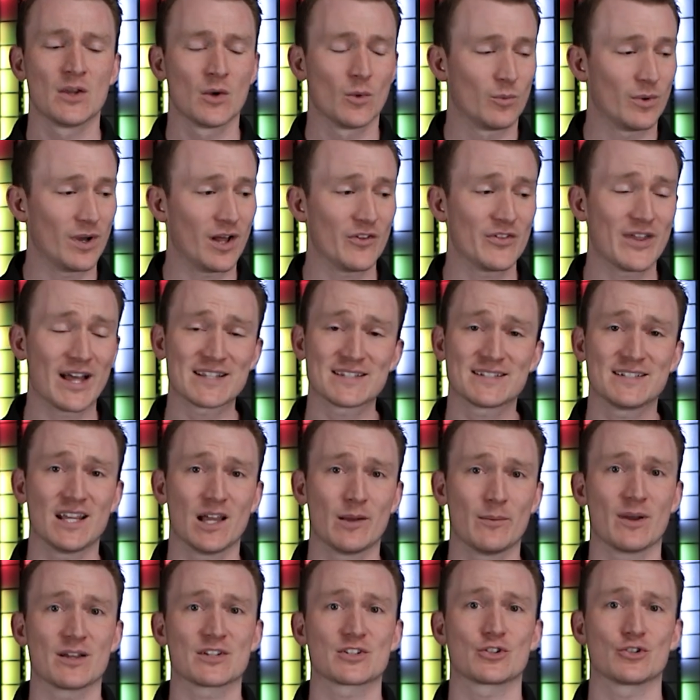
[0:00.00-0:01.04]
Well, that's
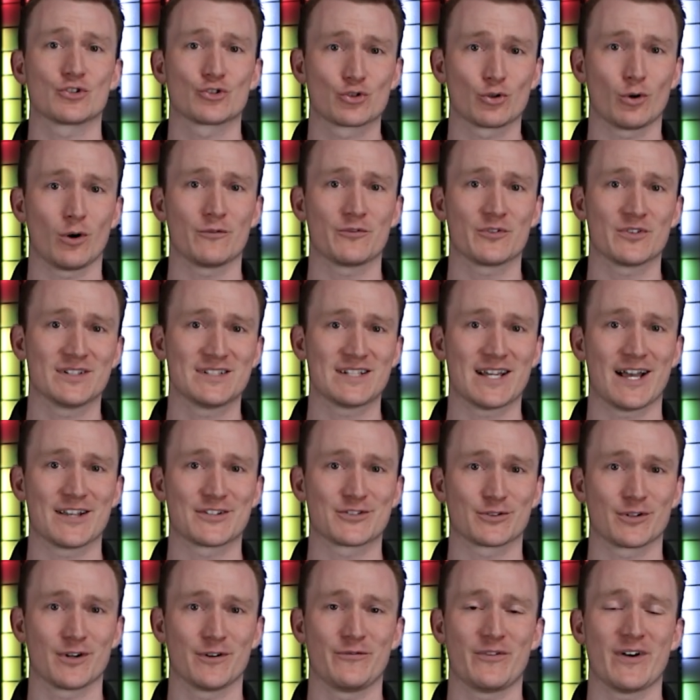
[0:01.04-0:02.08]
DMX control for the
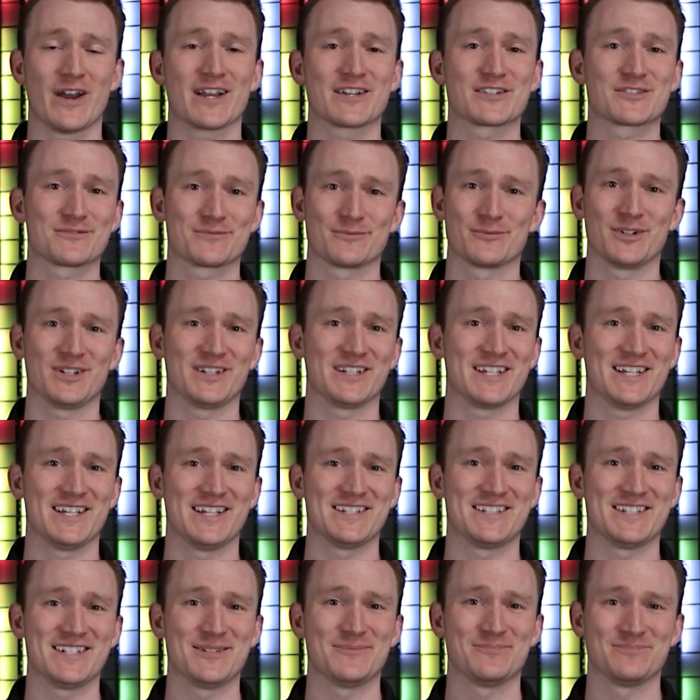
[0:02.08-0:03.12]
Dazzler FX, really
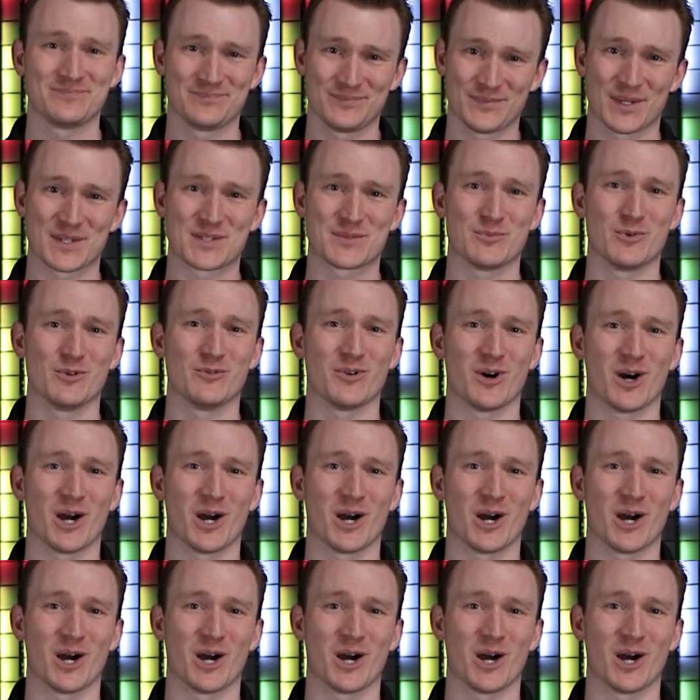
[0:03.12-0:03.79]
easy. Let's move